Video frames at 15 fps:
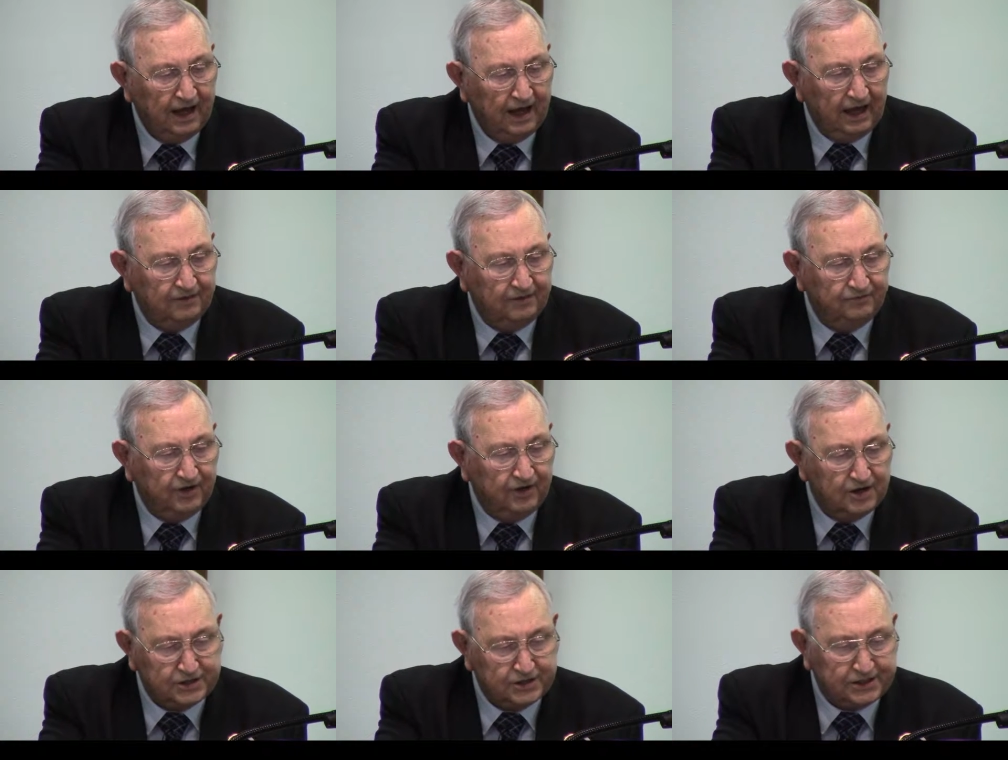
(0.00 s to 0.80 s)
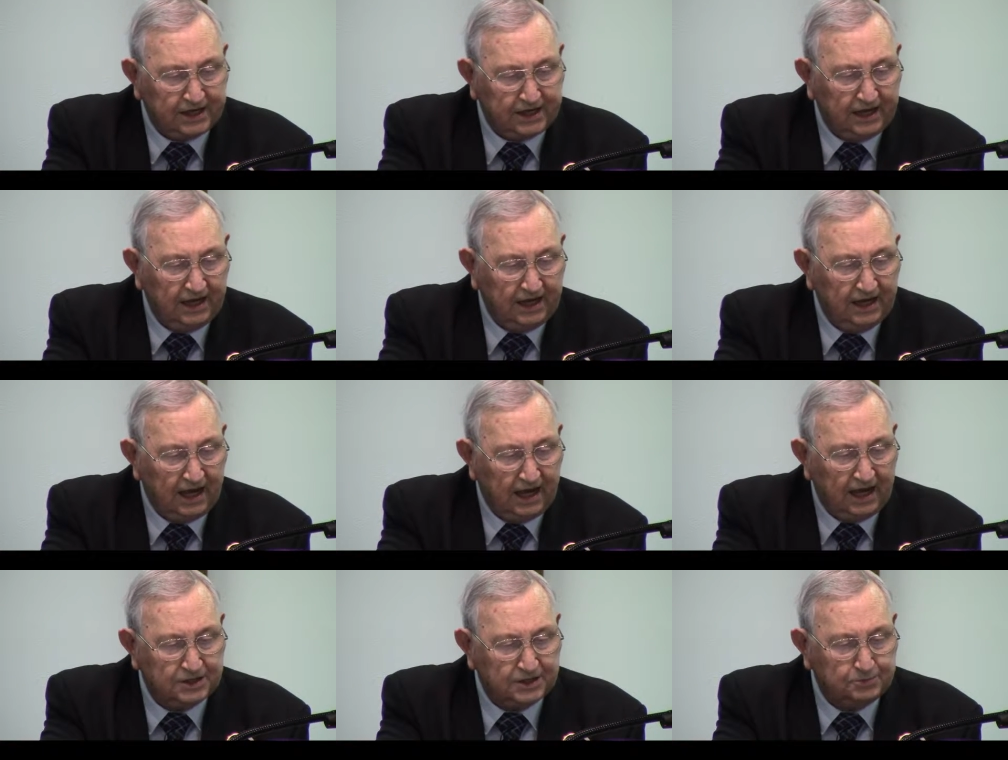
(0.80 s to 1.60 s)
adversity,
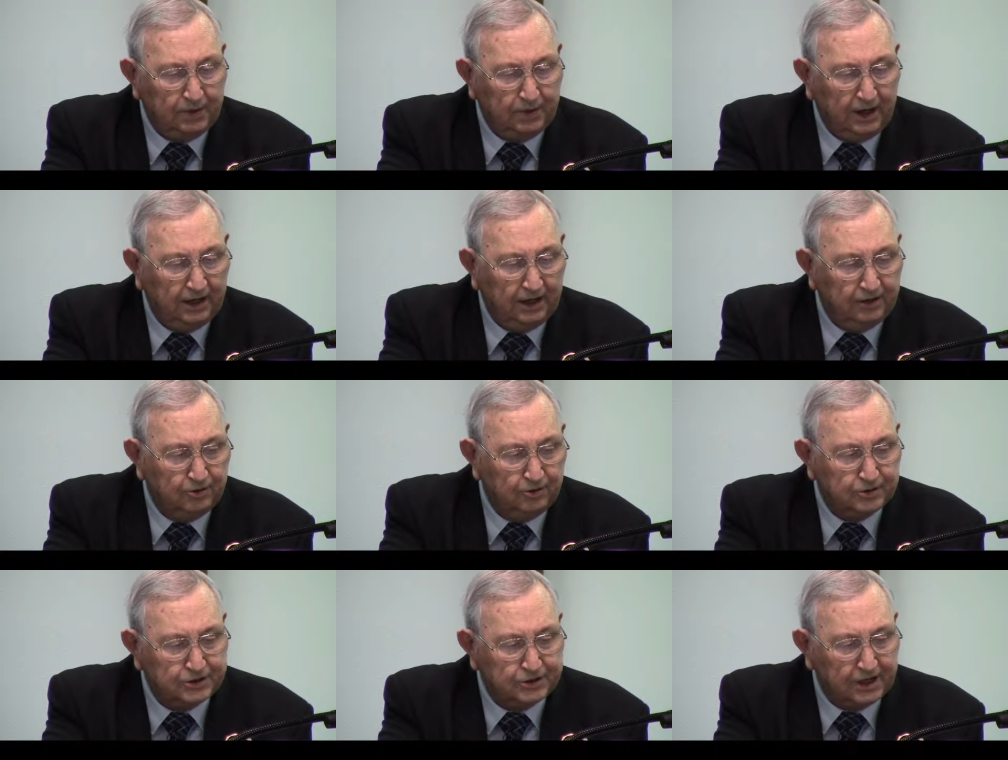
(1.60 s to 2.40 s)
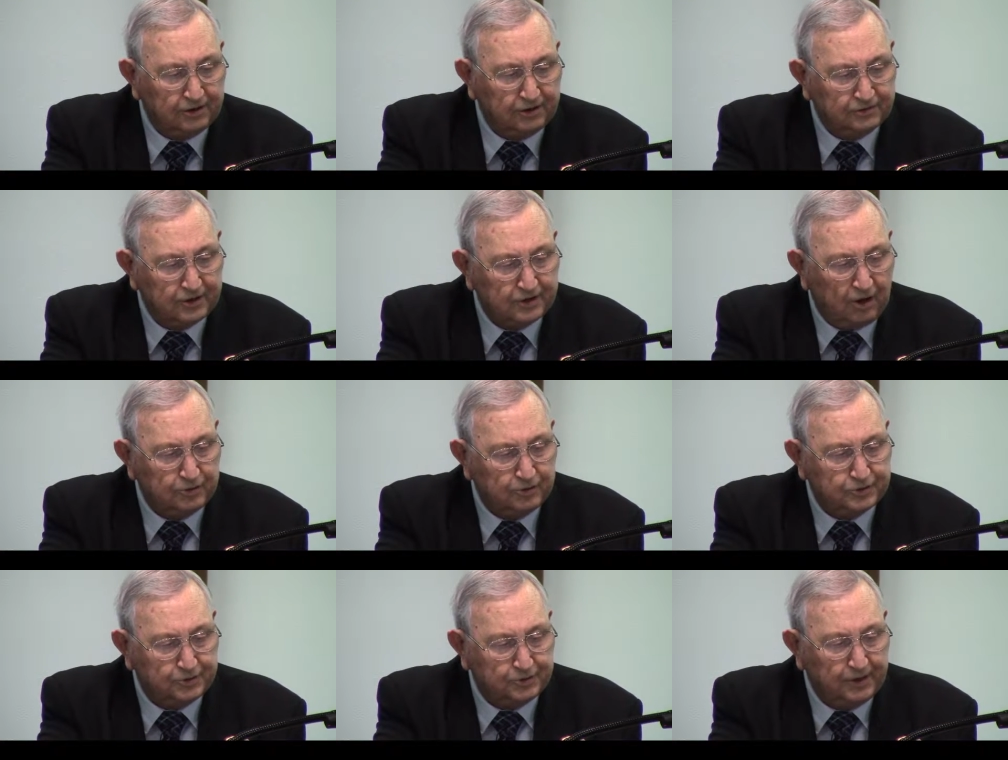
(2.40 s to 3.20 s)
as being yourselves
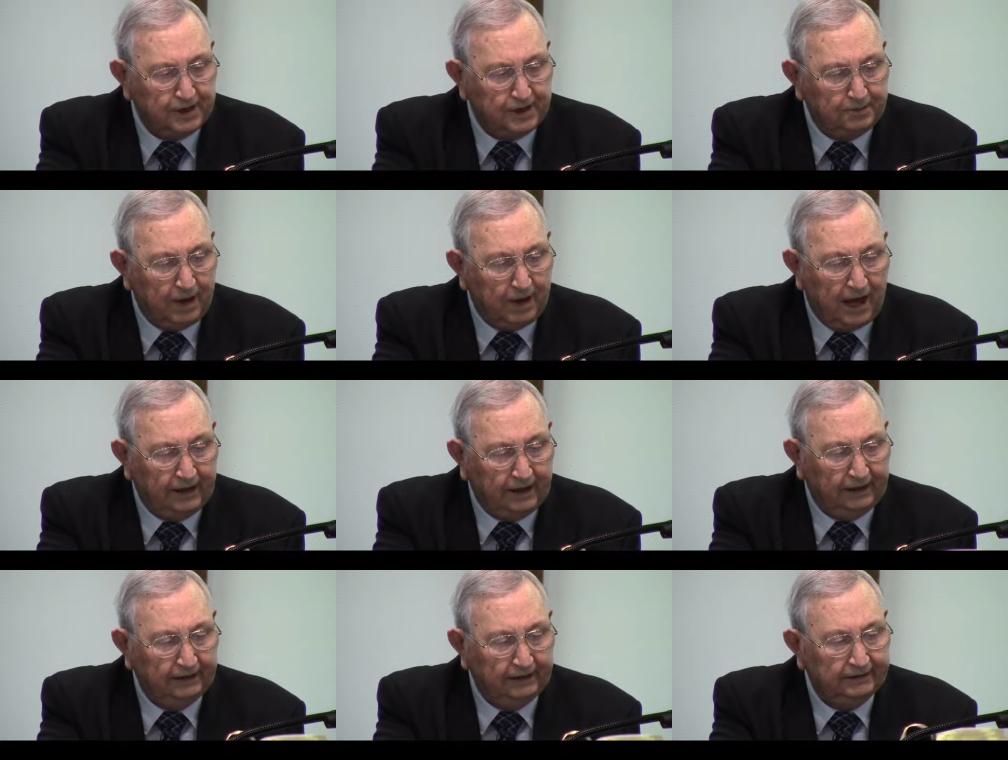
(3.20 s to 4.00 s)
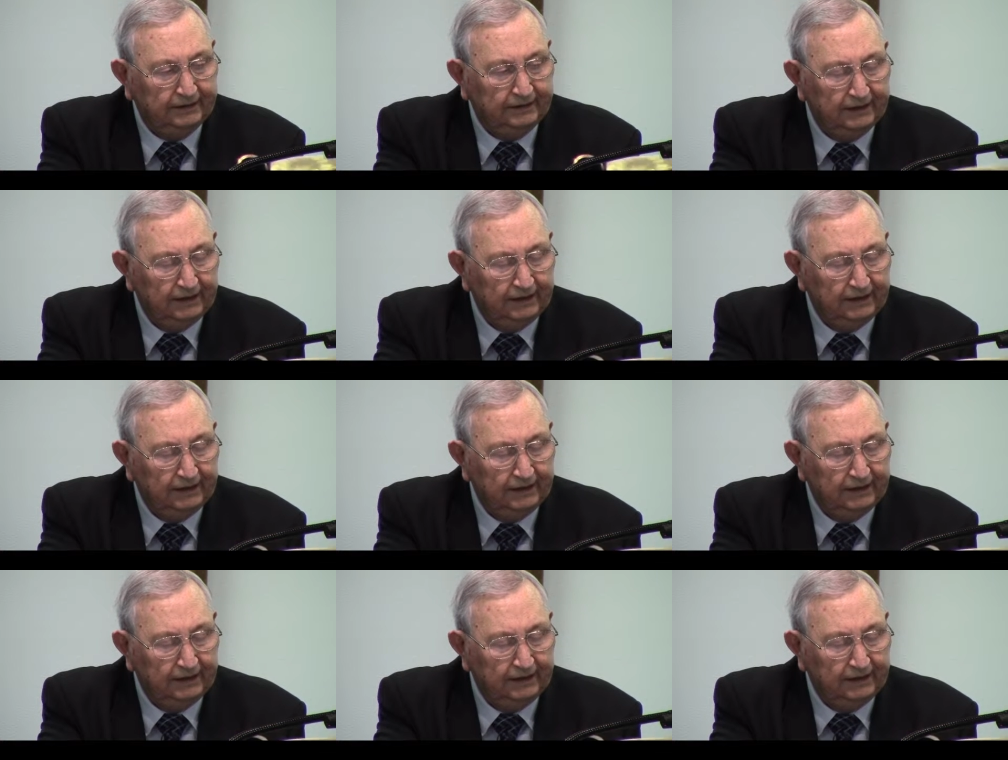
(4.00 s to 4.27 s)
also in the body.